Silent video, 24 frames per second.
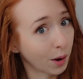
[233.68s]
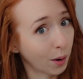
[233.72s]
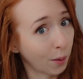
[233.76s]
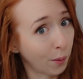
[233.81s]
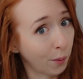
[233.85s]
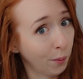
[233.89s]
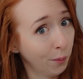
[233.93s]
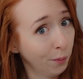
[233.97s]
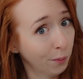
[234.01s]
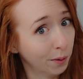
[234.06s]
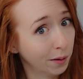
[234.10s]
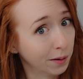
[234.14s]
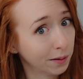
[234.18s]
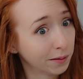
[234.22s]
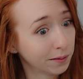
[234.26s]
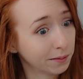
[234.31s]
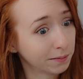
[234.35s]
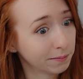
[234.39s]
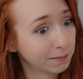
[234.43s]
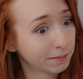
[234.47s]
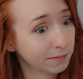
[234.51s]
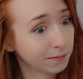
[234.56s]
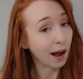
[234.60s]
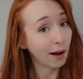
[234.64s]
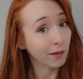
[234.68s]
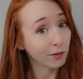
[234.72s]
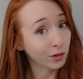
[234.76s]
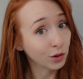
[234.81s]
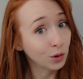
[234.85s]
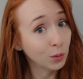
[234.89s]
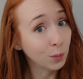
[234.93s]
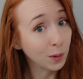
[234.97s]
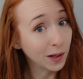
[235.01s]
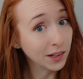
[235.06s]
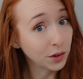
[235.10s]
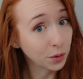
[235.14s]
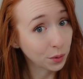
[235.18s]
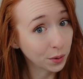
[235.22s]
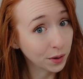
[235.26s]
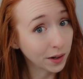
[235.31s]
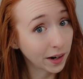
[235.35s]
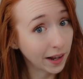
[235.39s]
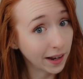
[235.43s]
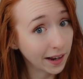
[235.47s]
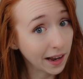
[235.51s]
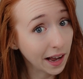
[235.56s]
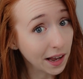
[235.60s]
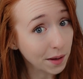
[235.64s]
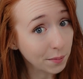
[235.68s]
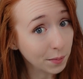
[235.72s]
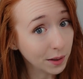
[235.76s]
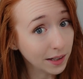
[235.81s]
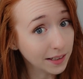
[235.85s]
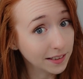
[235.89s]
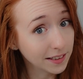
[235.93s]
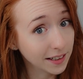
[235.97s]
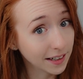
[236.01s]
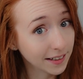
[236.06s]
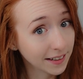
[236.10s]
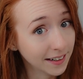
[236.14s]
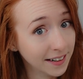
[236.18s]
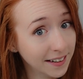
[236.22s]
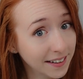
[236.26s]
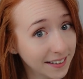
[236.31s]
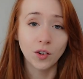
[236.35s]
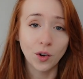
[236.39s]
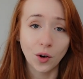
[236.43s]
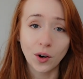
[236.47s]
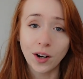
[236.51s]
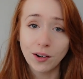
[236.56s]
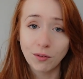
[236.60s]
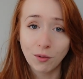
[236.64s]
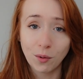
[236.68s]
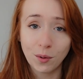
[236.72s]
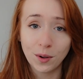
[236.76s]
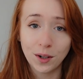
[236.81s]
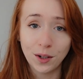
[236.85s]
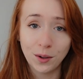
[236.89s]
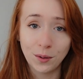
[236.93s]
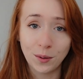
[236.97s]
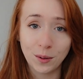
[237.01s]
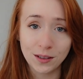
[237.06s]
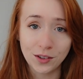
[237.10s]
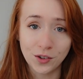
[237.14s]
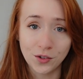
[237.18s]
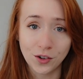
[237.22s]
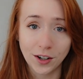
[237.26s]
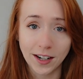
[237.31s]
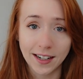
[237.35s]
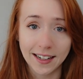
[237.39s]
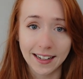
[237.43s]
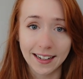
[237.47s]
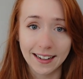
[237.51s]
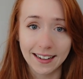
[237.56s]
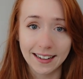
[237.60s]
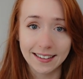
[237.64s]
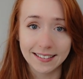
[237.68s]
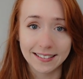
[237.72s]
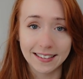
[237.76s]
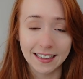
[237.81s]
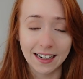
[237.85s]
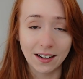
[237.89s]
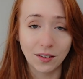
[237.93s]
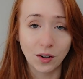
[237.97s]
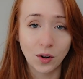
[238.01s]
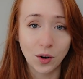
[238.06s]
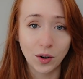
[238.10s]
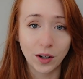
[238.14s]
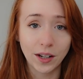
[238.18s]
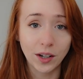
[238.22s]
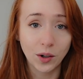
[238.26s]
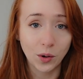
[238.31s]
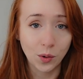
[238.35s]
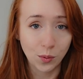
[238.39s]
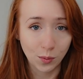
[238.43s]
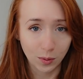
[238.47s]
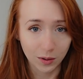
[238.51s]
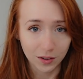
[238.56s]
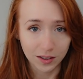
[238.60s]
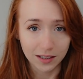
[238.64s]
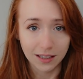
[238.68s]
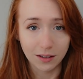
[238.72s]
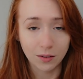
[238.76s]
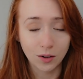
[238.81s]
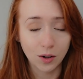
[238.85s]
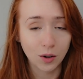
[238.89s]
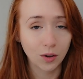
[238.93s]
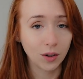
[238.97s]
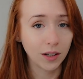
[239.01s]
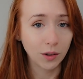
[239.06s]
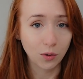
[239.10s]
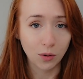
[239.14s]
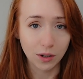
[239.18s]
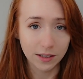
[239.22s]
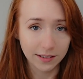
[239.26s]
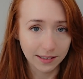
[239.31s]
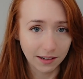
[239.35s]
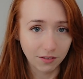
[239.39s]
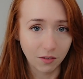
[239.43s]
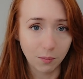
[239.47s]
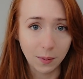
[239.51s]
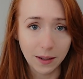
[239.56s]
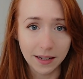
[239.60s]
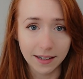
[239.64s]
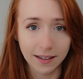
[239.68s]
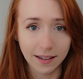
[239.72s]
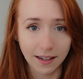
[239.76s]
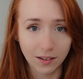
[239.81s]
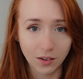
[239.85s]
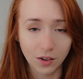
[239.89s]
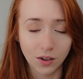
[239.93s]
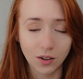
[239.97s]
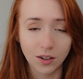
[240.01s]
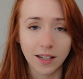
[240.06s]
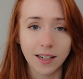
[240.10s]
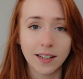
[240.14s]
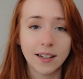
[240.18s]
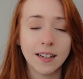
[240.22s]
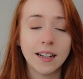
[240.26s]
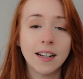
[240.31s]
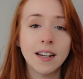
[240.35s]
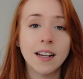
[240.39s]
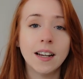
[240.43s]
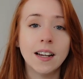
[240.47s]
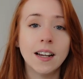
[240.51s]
oh, have you been to an A A meeting? Not everyone who quits drinking is an alcoholic or was an alcoholic or has ever been an alcoholic.